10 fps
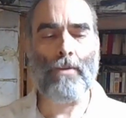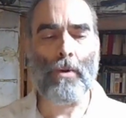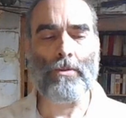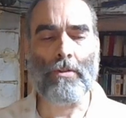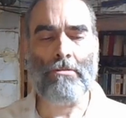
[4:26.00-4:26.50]

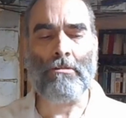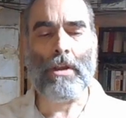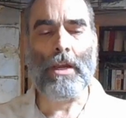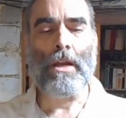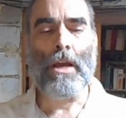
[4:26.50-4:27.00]
verse
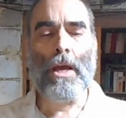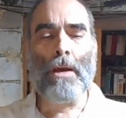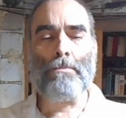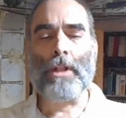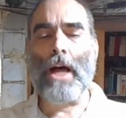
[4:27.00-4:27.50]
3.
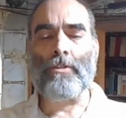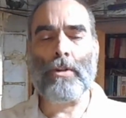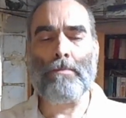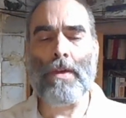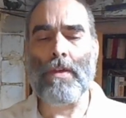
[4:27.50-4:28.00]

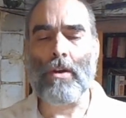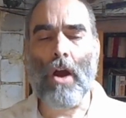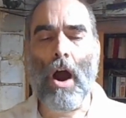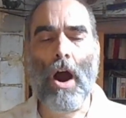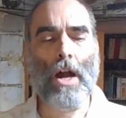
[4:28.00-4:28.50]
Blessed be the
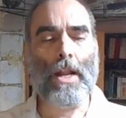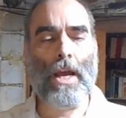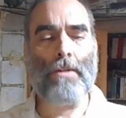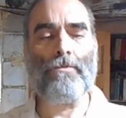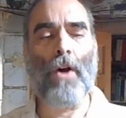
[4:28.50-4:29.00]
God
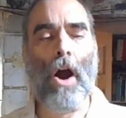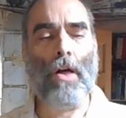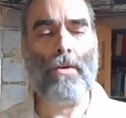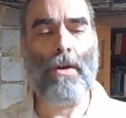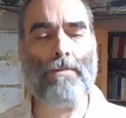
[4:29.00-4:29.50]
and
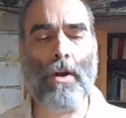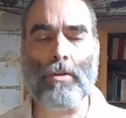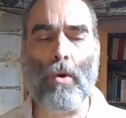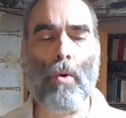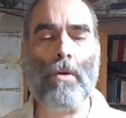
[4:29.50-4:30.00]
Father of our
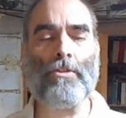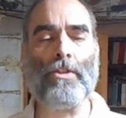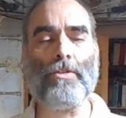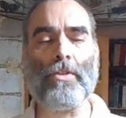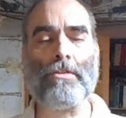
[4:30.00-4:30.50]
Lord
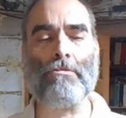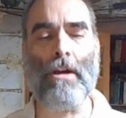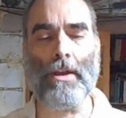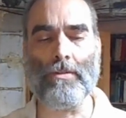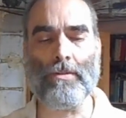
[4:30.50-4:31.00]
Jesus
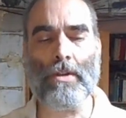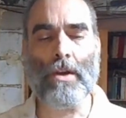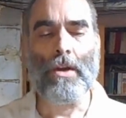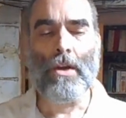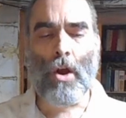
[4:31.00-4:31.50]
Christ.
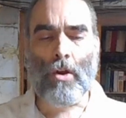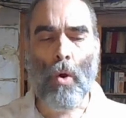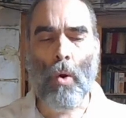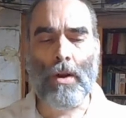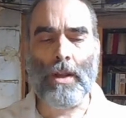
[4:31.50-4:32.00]

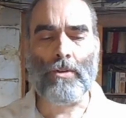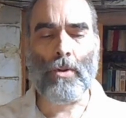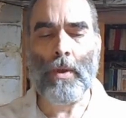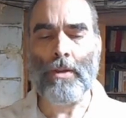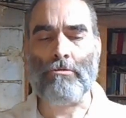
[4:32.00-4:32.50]
According
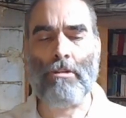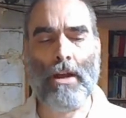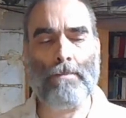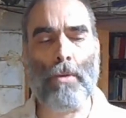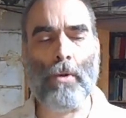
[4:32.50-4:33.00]
to his
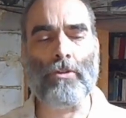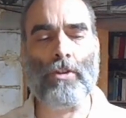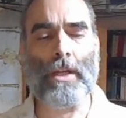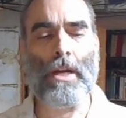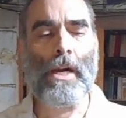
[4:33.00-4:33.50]
great
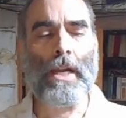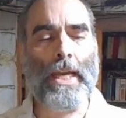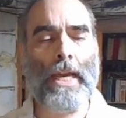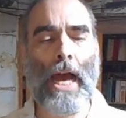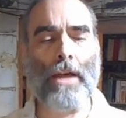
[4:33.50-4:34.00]
mercy,
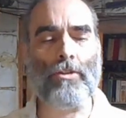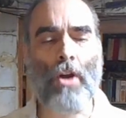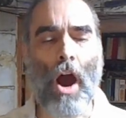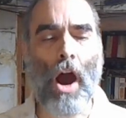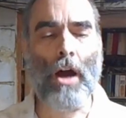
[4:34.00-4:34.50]
he has
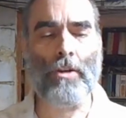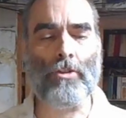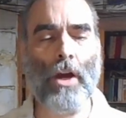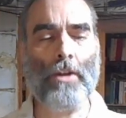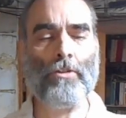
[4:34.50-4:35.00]
caused
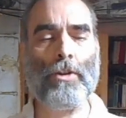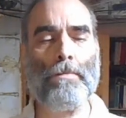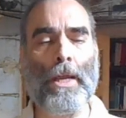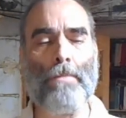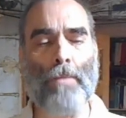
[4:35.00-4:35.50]
us to
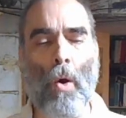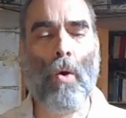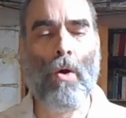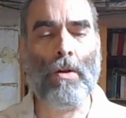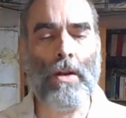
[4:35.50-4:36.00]
be
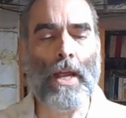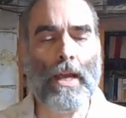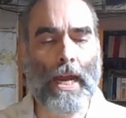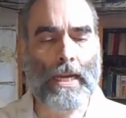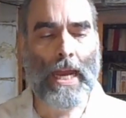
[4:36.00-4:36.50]
born
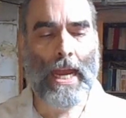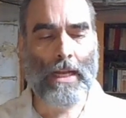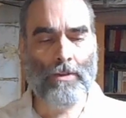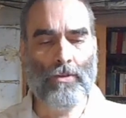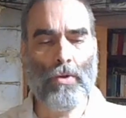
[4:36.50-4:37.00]

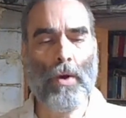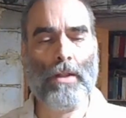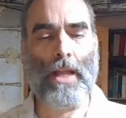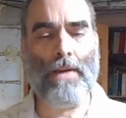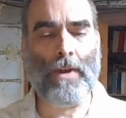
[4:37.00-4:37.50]
again to a
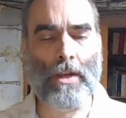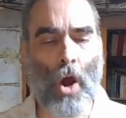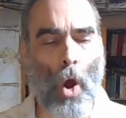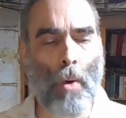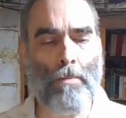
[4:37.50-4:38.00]
living
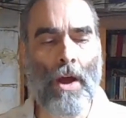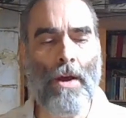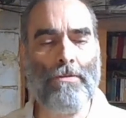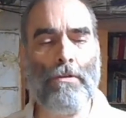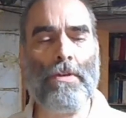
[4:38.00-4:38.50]
hope
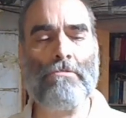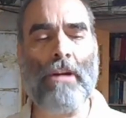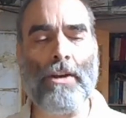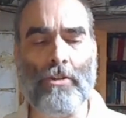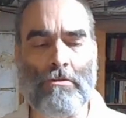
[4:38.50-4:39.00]
through the
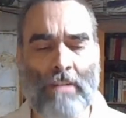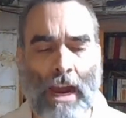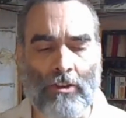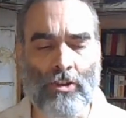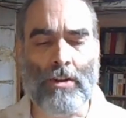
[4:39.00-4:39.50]

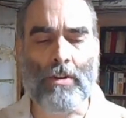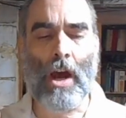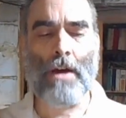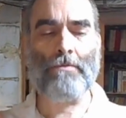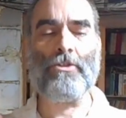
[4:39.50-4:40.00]
resurrection
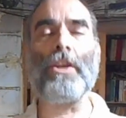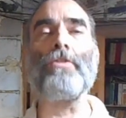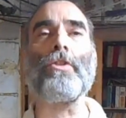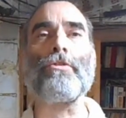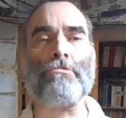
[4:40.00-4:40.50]
of
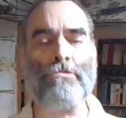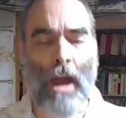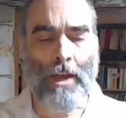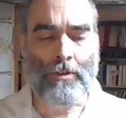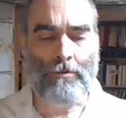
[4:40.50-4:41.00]
Jesus
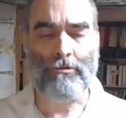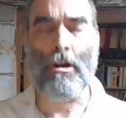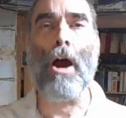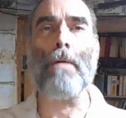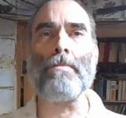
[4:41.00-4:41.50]
Christ
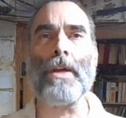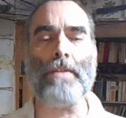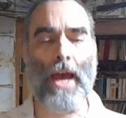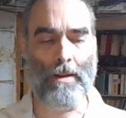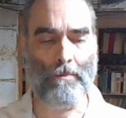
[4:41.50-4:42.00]
from the
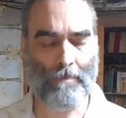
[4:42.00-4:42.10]
dead.